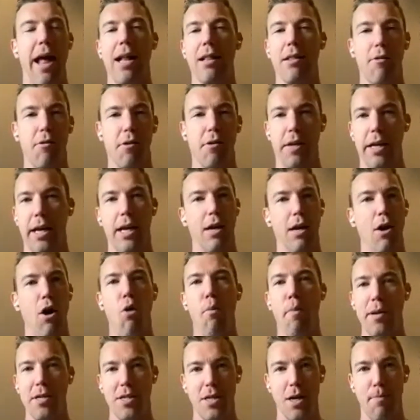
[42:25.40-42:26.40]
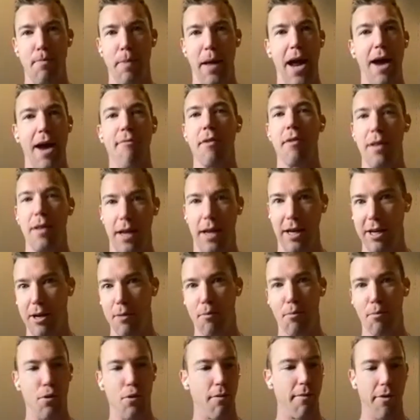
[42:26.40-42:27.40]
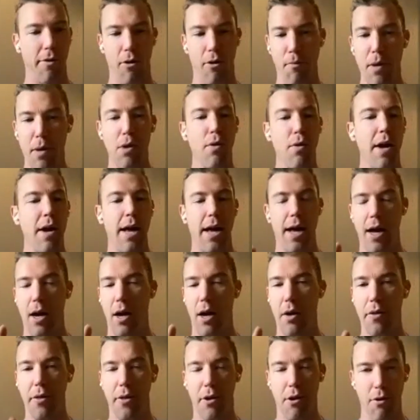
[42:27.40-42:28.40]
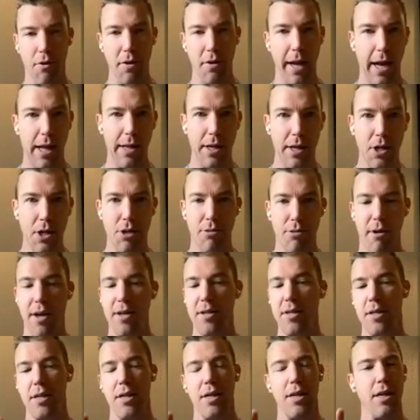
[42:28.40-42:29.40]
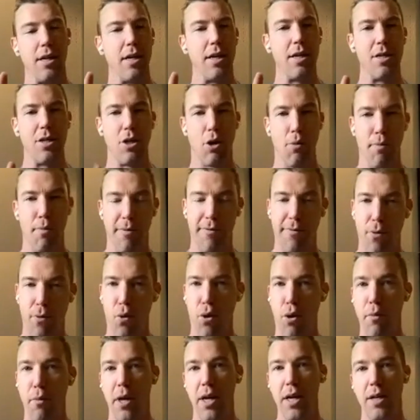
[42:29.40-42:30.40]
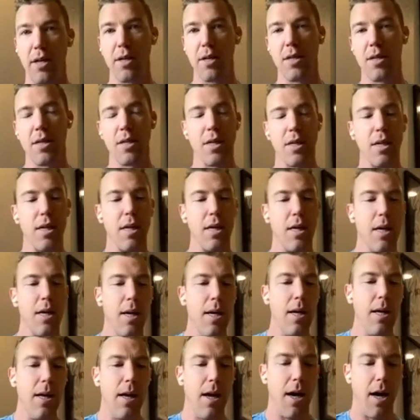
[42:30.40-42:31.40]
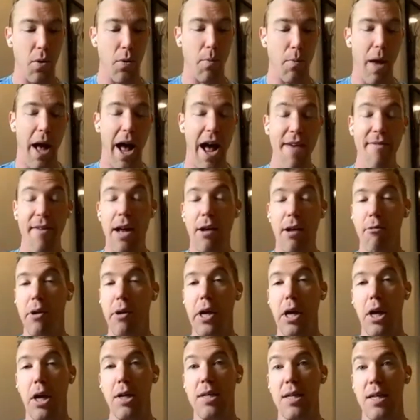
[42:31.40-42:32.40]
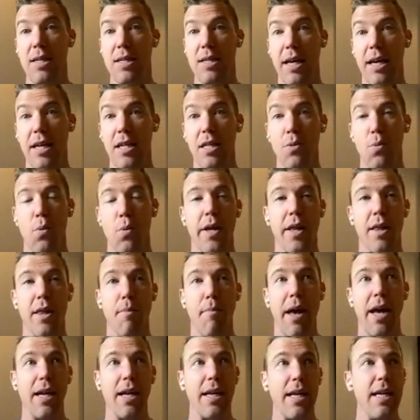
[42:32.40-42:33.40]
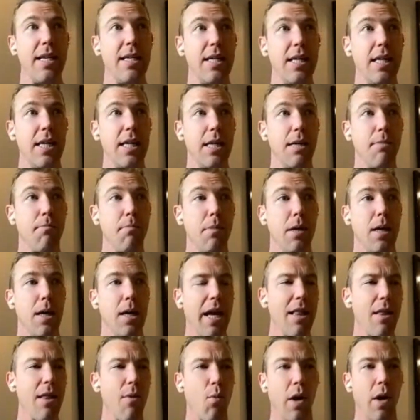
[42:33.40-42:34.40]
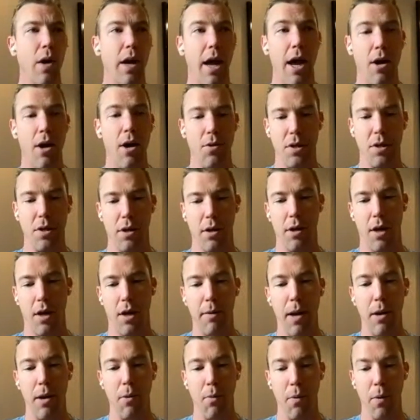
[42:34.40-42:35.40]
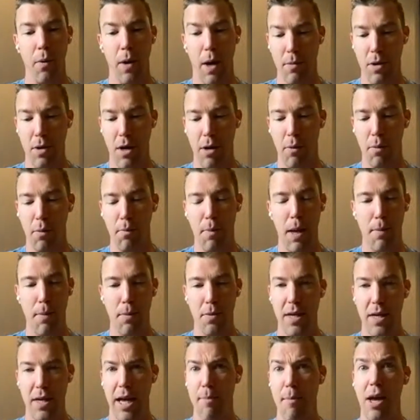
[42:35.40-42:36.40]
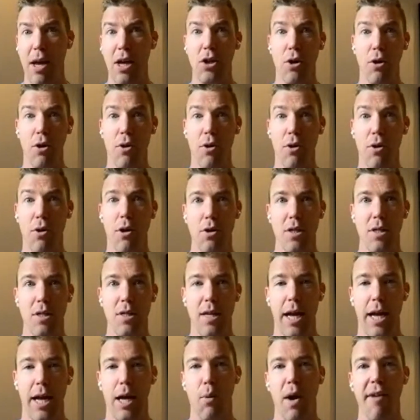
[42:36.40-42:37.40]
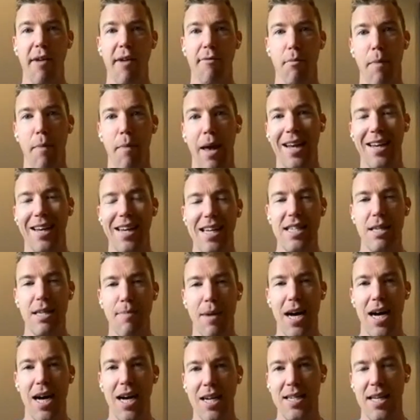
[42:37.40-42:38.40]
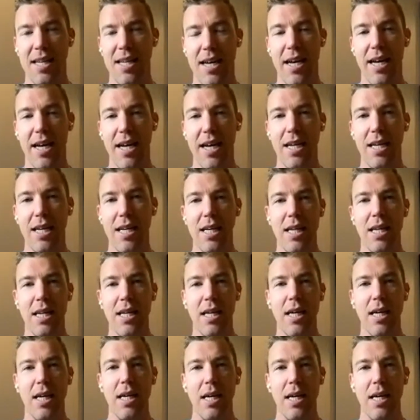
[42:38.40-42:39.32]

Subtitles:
that literally opens up everything to improve your immune health, your daily stresses, your performance. So I've had really good success with magnesium. Again, what I always recommend when I'm talking with people is, hey, make sure you're just staying away from magnesium oxide,